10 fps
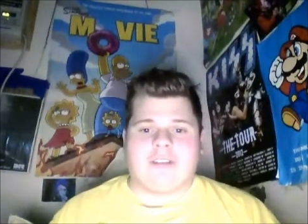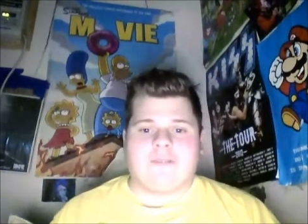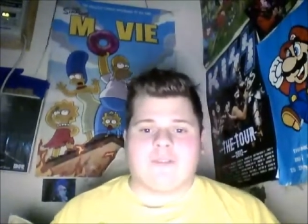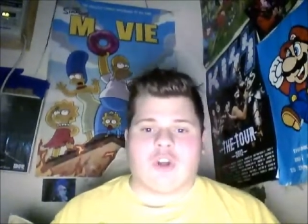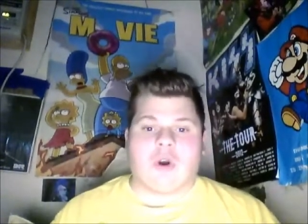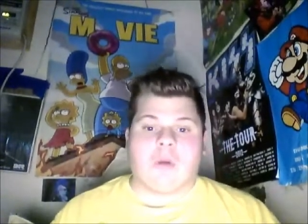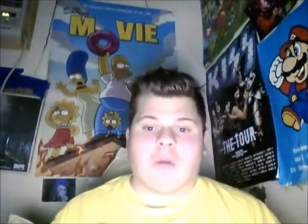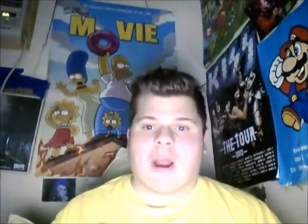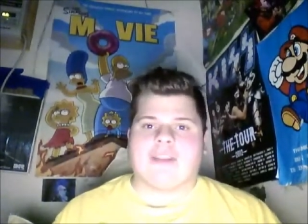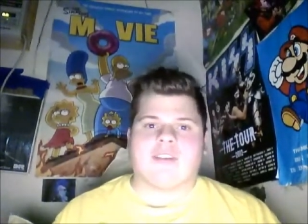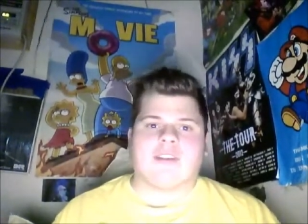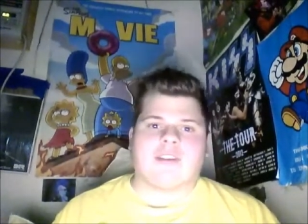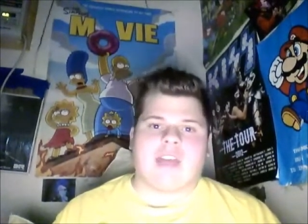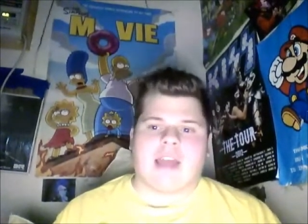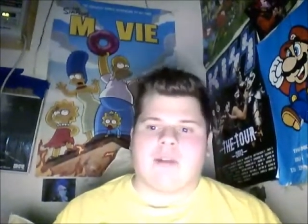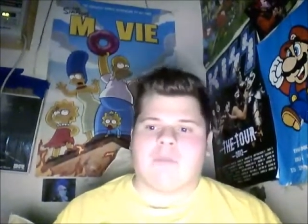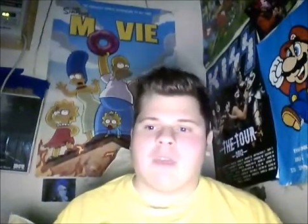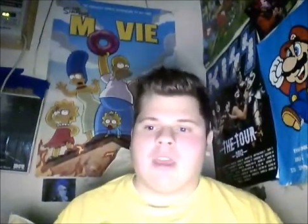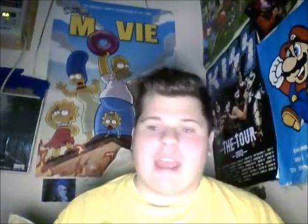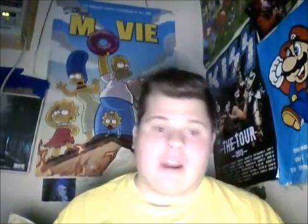Joe O'Brien's in the saddle.
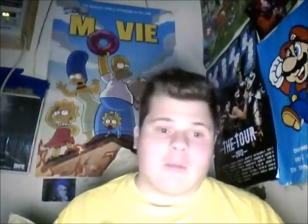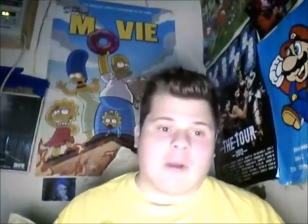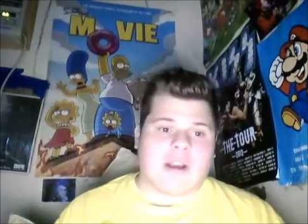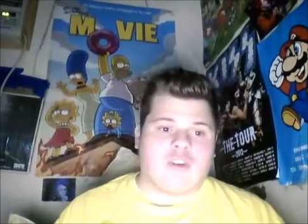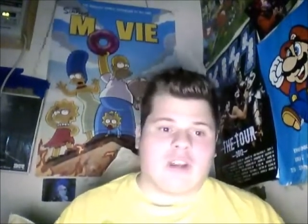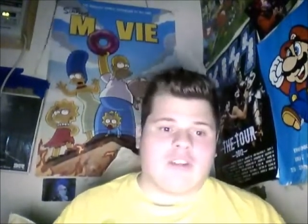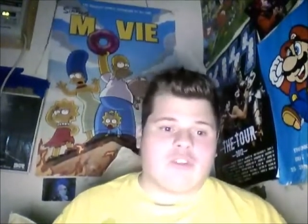Ian O'Brien trains.